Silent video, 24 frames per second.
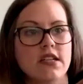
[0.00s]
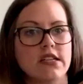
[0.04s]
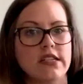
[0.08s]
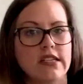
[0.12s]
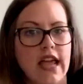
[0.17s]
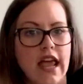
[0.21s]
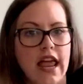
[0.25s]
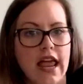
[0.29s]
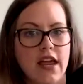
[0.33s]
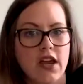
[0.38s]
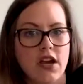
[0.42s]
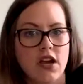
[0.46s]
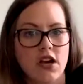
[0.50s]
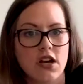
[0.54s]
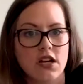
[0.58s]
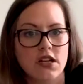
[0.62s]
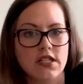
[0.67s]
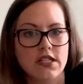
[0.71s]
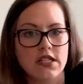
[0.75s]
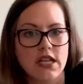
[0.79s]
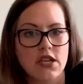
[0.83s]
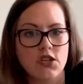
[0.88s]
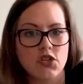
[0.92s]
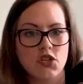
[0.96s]
Take your
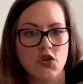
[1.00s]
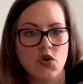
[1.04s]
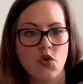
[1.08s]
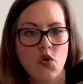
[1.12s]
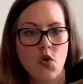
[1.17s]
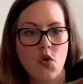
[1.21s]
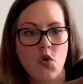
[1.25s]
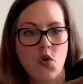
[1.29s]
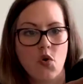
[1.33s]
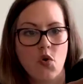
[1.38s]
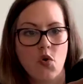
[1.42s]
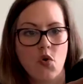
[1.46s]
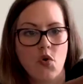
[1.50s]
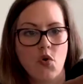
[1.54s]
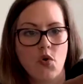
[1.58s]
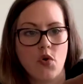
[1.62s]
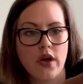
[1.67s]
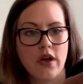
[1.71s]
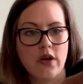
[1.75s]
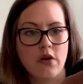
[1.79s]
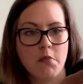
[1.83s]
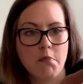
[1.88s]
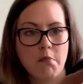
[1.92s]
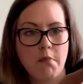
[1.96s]
essential
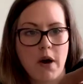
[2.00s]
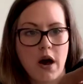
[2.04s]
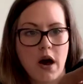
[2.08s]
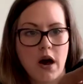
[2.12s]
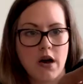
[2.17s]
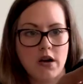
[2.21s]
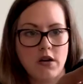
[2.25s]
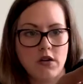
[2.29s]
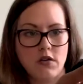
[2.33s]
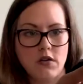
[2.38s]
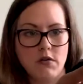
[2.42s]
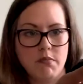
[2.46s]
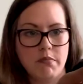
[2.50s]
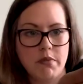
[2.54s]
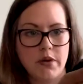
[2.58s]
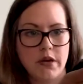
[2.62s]
oil bottle,